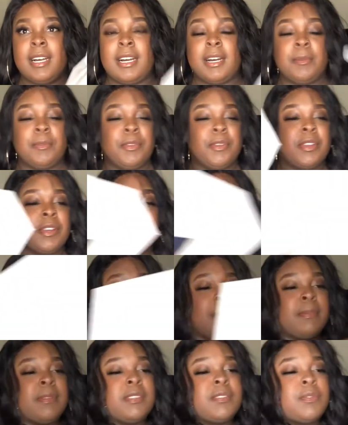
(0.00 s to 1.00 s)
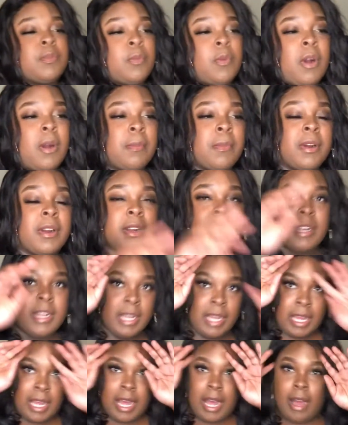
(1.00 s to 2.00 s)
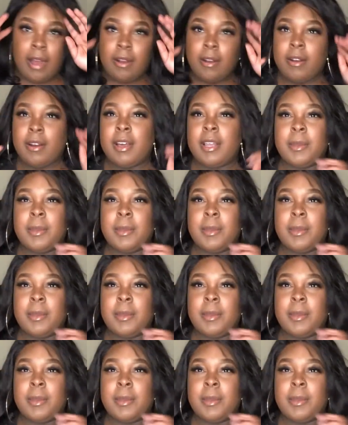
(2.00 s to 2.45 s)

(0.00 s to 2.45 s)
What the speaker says: You can grab these from Walmart. I'll go ahead